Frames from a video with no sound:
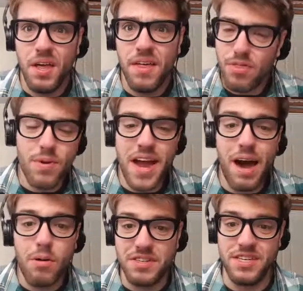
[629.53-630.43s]
3
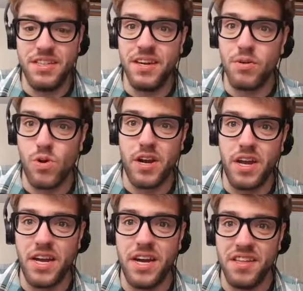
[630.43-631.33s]
hours in there working
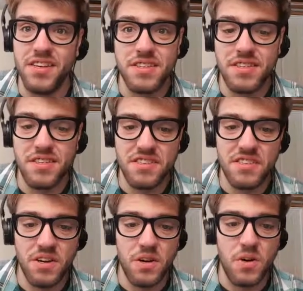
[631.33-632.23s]
on this.
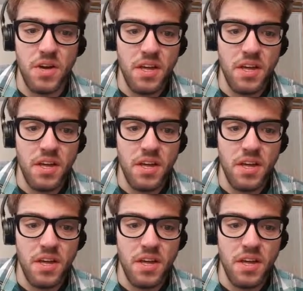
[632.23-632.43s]
So,